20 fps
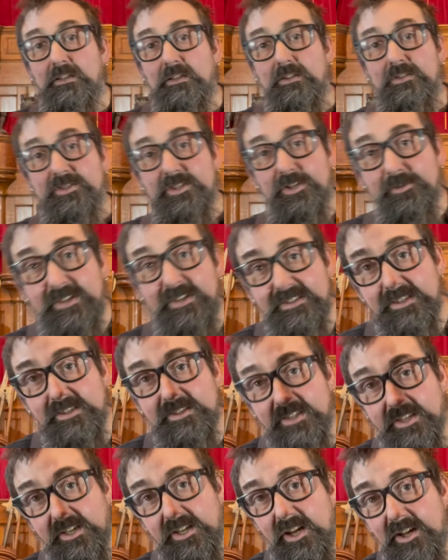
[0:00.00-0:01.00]
So this is
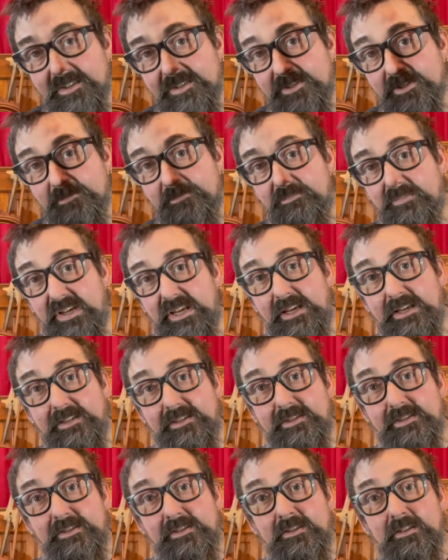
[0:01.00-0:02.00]
a custom
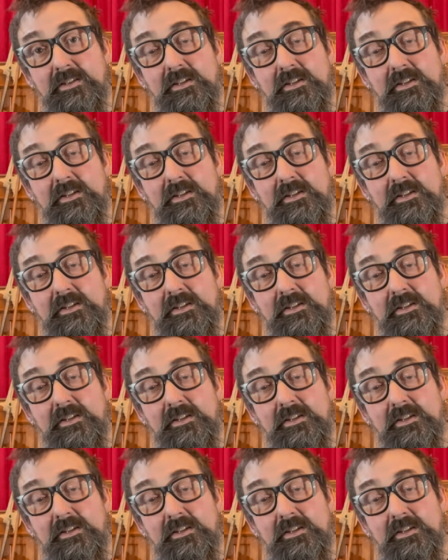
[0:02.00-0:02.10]
piece